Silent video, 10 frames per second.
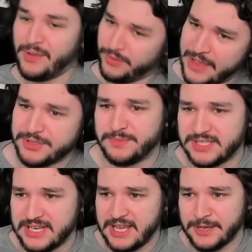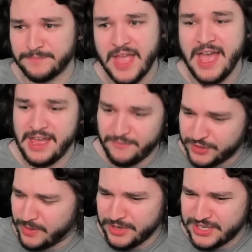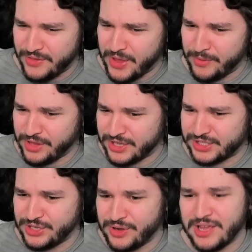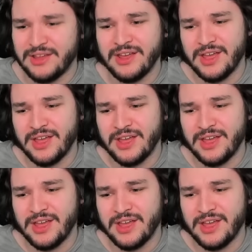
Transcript: Well, that was a mistake. For some reason, I thought we lost a unit,